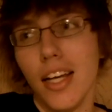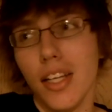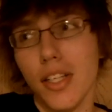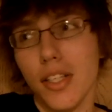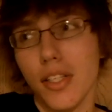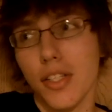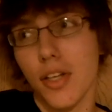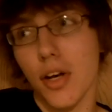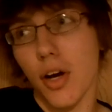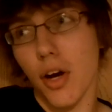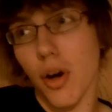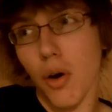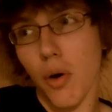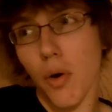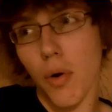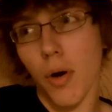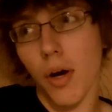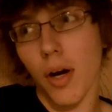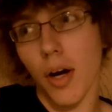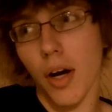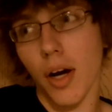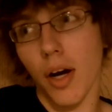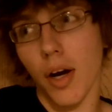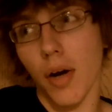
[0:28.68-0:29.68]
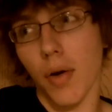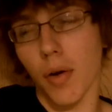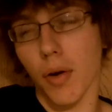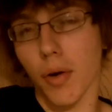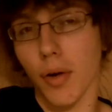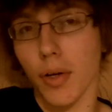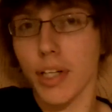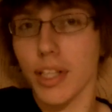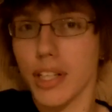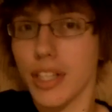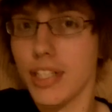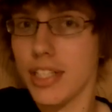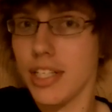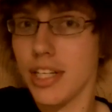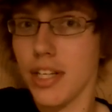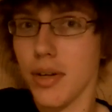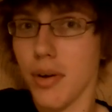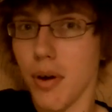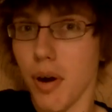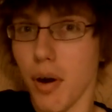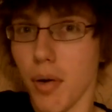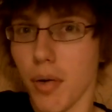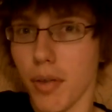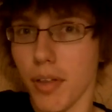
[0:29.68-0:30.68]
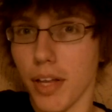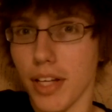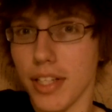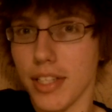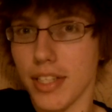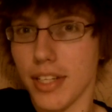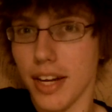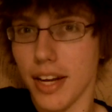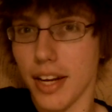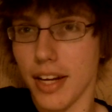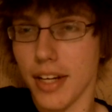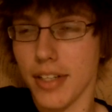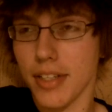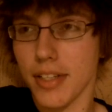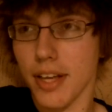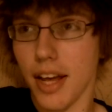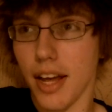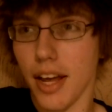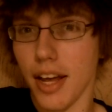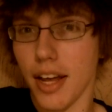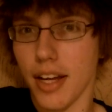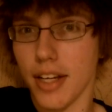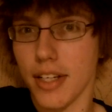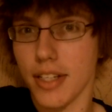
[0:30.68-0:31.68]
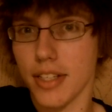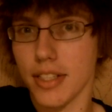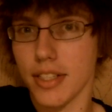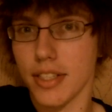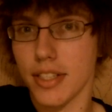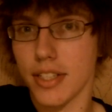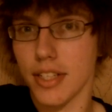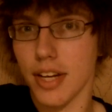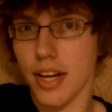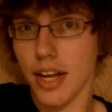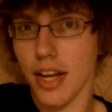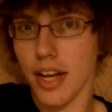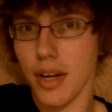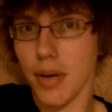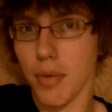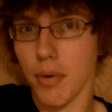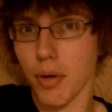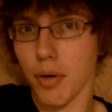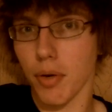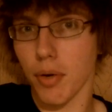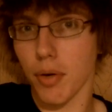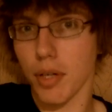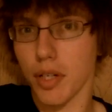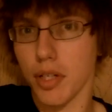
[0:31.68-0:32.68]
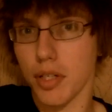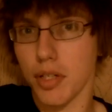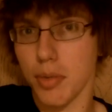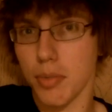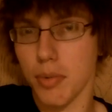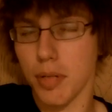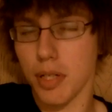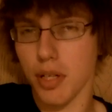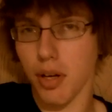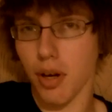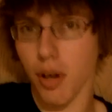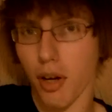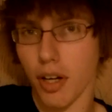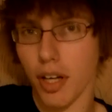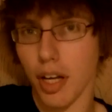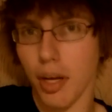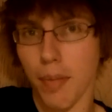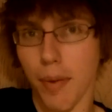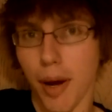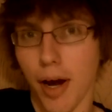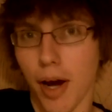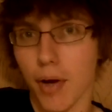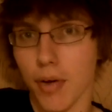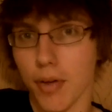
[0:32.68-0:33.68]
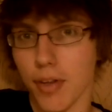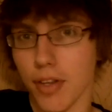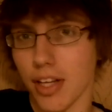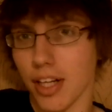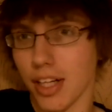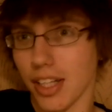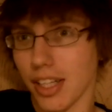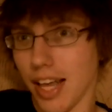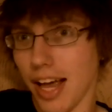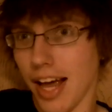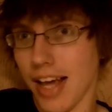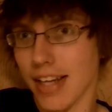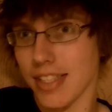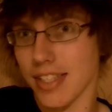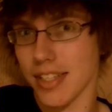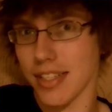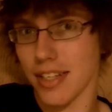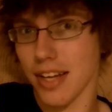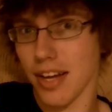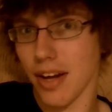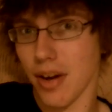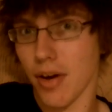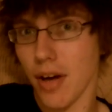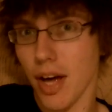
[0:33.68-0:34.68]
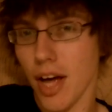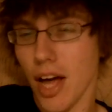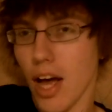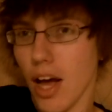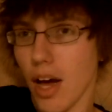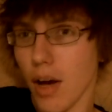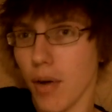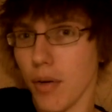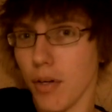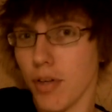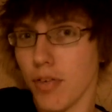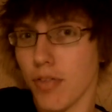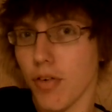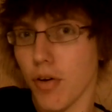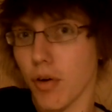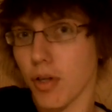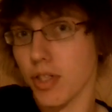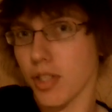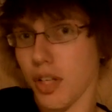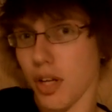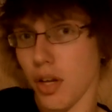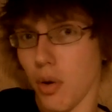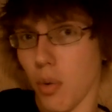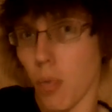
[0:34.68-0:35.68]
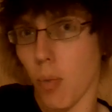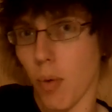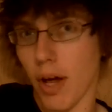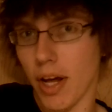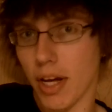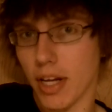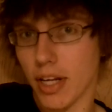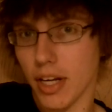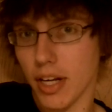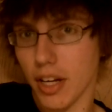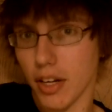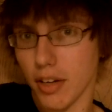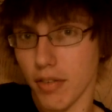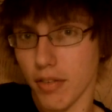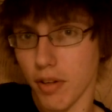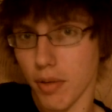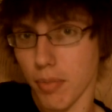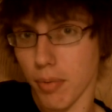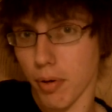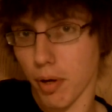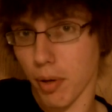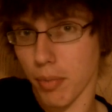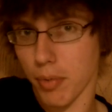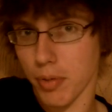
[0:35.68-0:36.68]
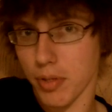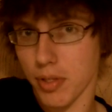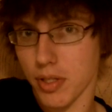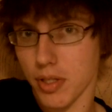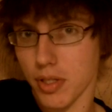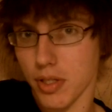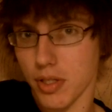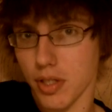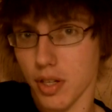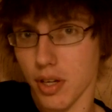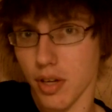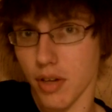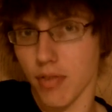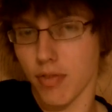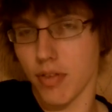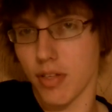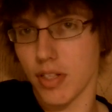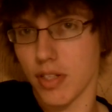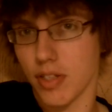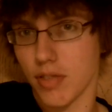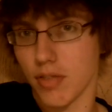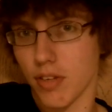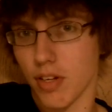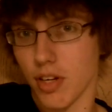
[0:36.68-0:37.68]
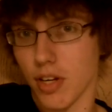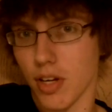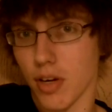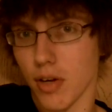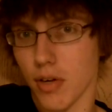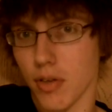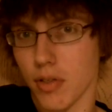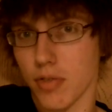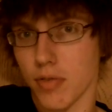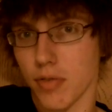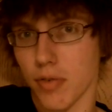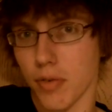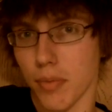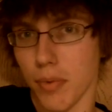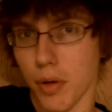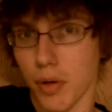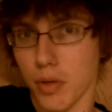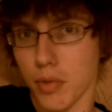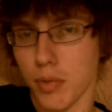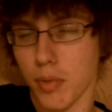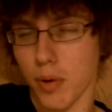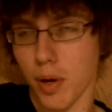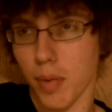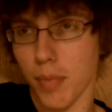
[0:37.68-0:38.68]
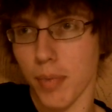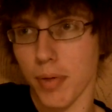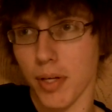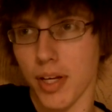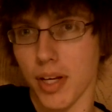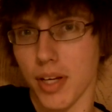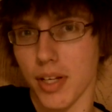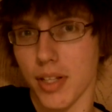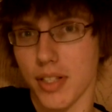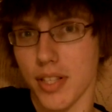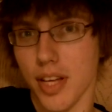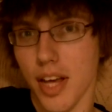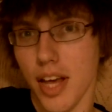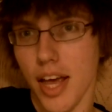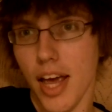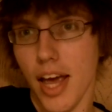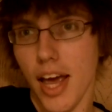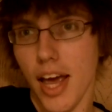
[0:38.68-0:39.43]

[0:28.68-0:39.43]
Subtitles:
So, we're going to continue on with that today, and today we're going to be talking about the classes. Now, I'm going to focus on Awakening for the purposes of these videos for the most part because